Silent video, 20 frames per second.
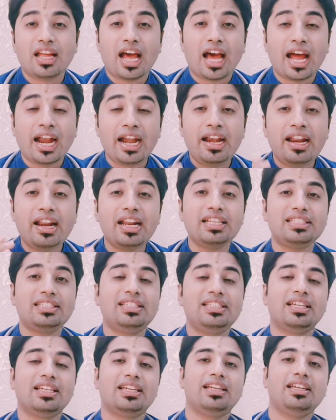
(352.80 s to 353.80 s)
address
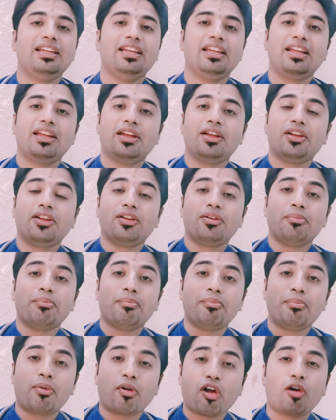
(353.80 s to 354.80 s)
the
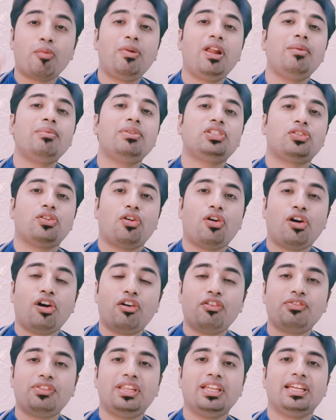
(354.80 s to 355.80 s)
problems
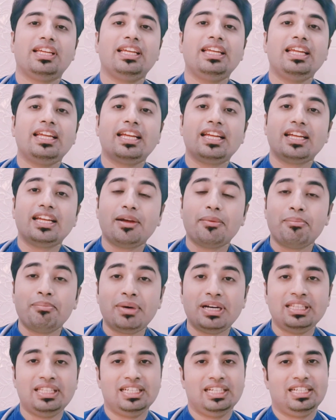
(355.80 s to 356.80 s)
of the
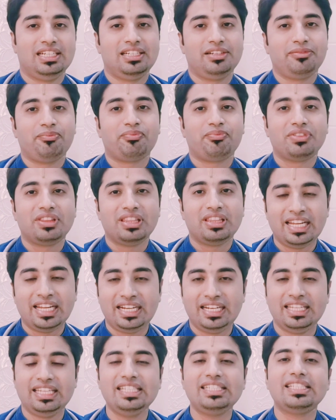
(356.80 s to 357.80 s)
mother. That
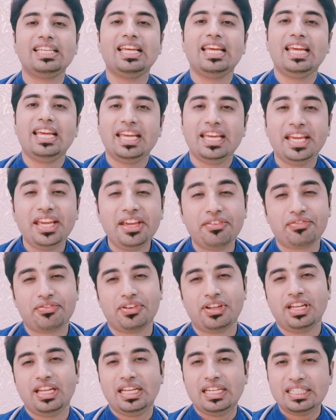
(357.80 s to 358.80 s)
is, if
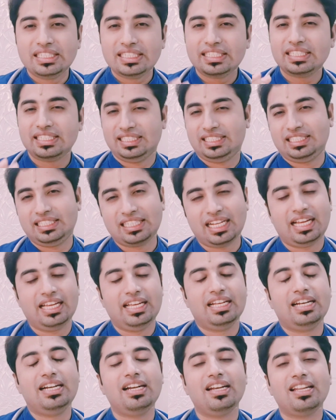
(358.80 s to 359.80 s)
she is
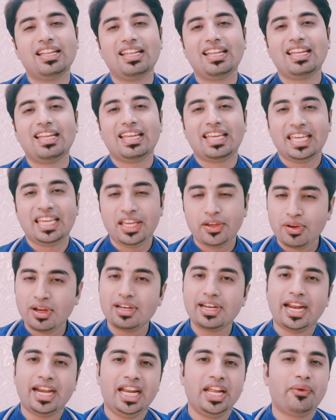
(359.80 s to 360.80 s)
tired, give her
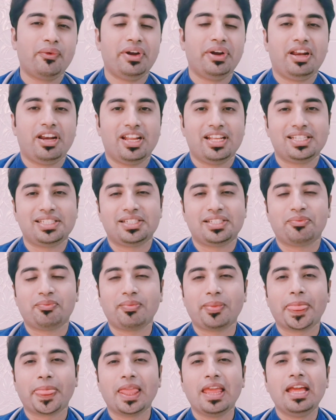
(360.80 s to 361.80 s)
adequate rest.
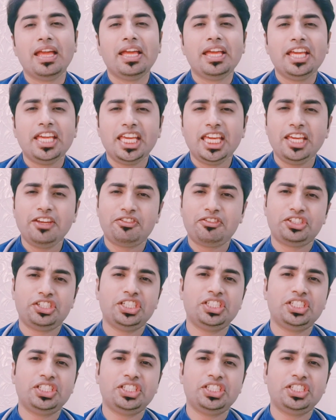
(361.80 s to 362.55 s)
If she